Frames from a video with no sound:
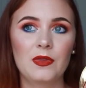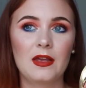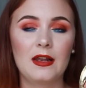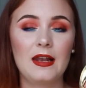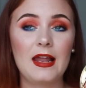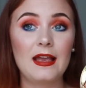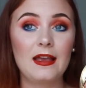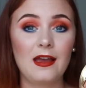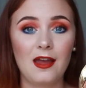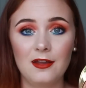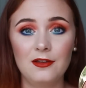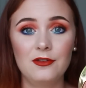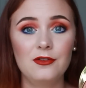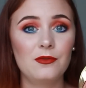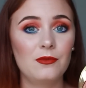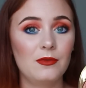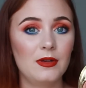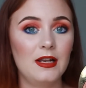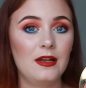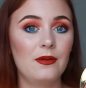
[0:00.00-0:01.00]
like, I
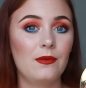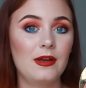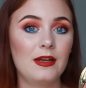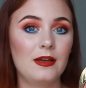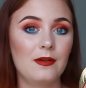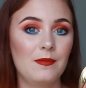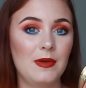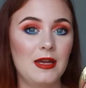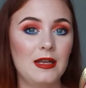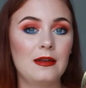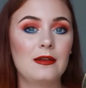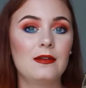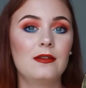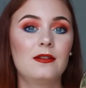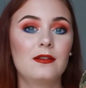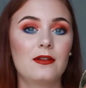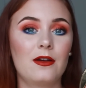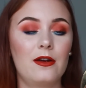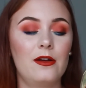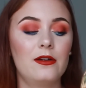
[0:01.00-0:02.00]
do really
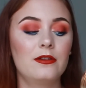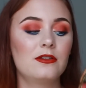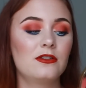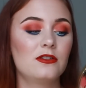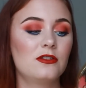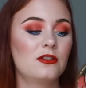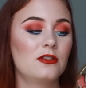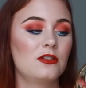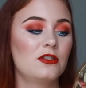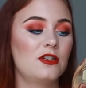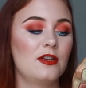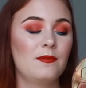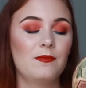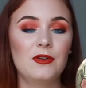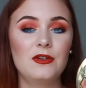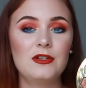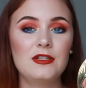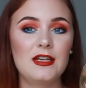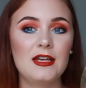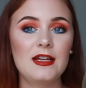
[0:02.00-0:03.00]
recommend Tarte's
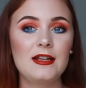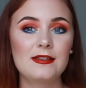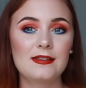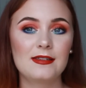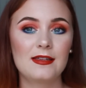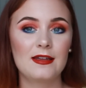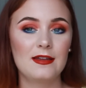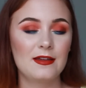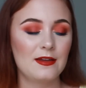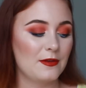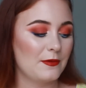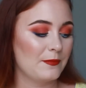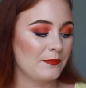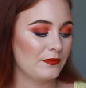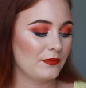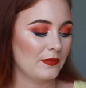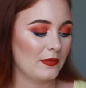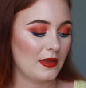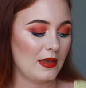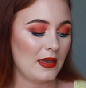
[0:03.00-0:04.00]
shimmer shades,
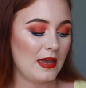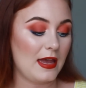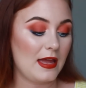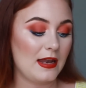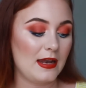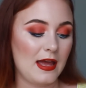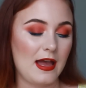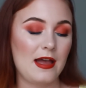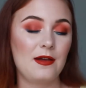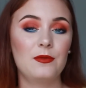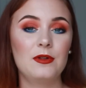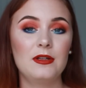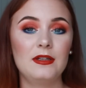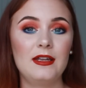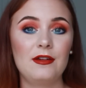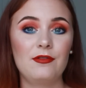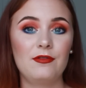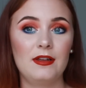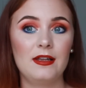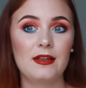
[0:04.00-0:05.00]
and I will
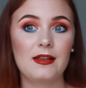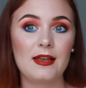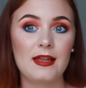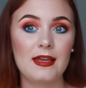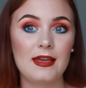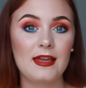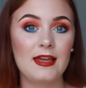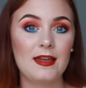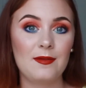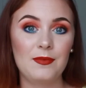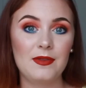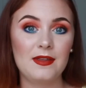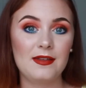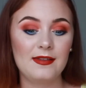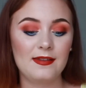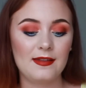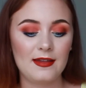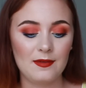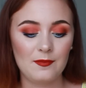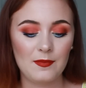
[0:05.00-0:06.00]
definitely keep
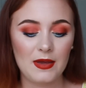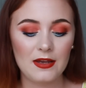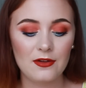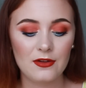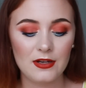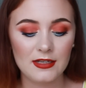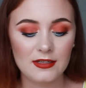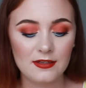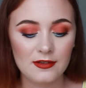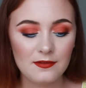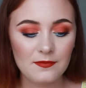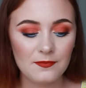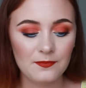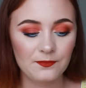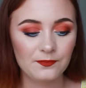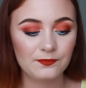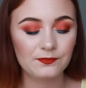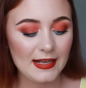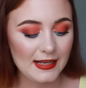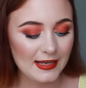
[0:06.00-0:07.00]
this in my collection.
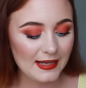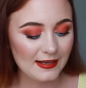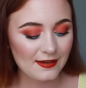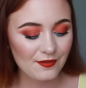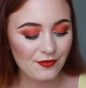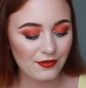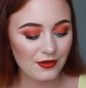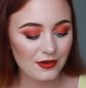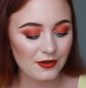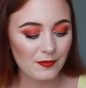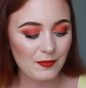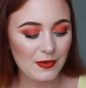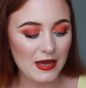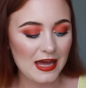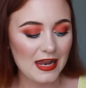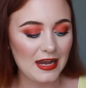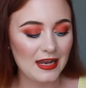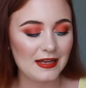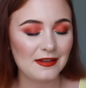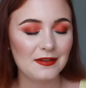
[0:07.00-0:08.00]
And then the 3rd
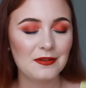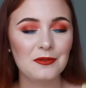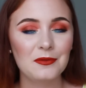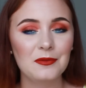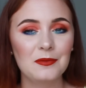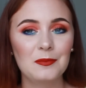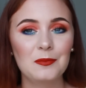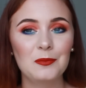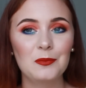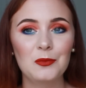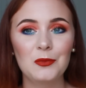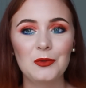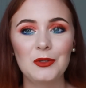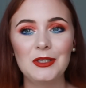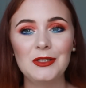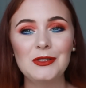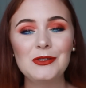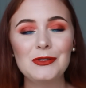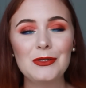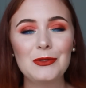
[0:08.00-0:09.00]
palette
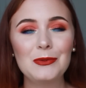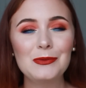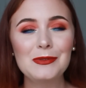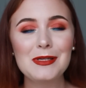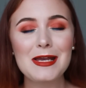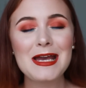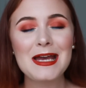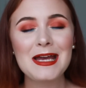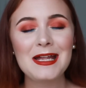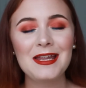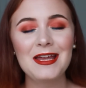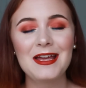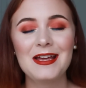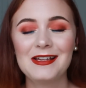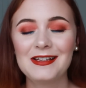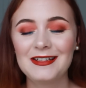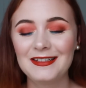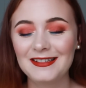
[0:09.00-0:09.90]
is so sad.